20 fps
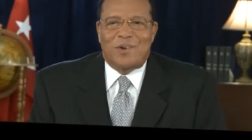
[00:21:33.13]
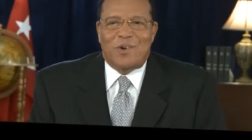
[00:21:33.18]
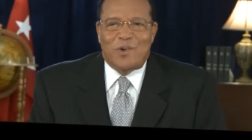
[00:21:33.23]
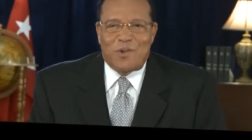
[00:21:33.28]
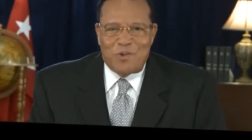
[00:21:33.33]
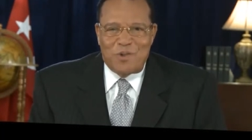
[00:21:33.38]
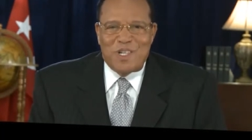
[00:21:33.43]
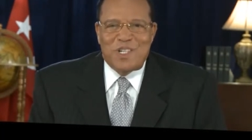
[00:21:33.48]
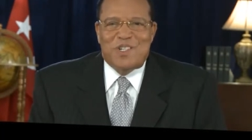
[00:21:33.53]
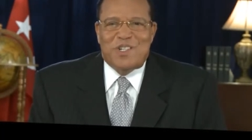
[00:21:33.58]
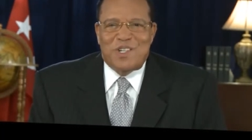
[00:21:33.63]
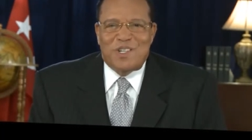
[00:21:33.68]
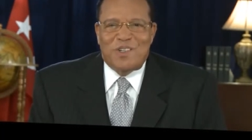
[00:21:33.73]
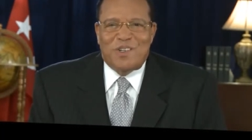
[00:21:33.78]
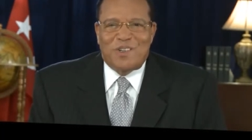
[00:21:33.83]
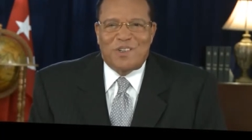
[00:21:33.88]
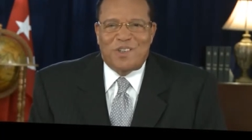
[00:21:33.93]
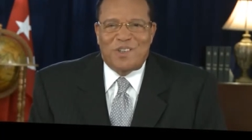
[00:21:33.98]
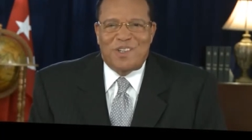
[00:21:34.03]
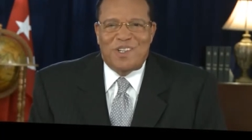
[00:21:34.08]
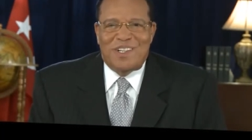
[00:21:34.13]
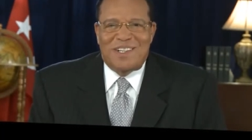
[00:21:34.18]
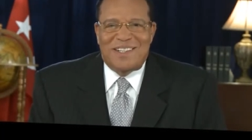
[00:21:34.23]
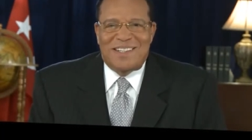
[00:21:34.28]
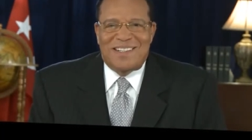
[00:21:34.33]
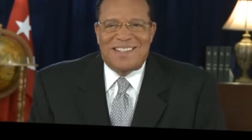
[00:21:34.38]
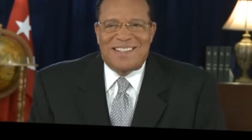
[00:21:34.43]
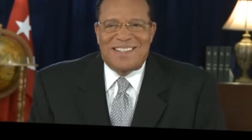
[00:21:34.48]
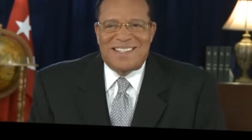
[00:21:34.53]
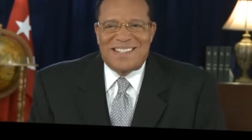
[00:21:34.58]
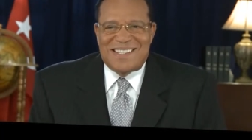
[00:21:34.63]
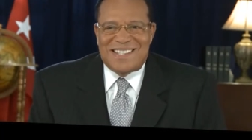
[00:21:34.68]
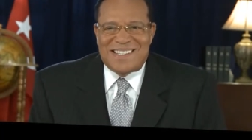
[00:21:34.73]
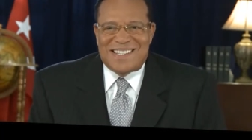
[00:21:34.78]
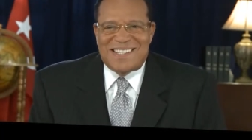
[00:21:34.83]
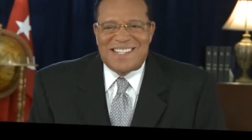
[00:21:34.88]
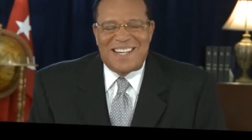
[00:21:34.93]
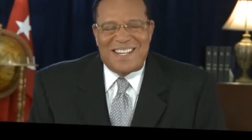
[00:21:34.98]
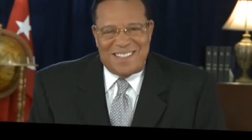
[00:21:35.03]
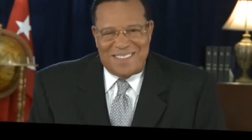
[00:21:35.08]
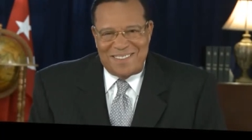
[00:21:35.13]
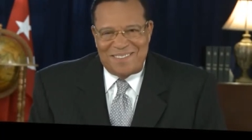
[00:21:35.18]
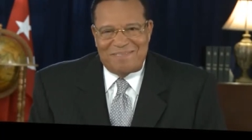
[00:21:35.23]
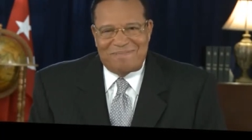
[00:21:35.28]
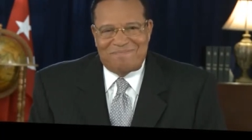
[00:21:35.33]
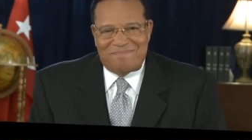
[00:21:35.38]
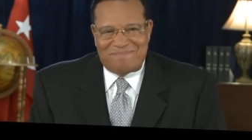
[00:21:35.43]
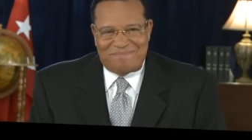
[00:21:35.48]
original sin.